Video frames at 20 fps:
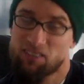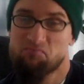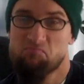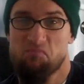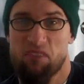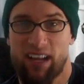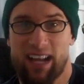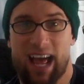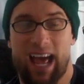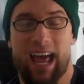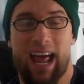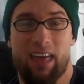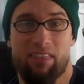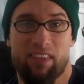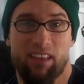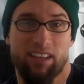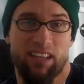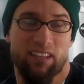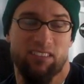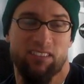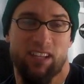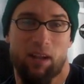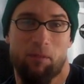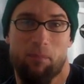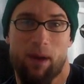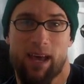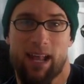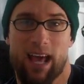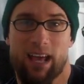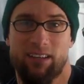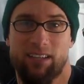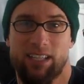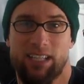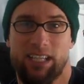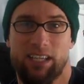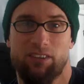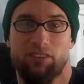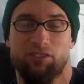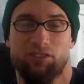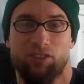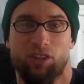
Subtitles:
and I think that's not a bad idea either.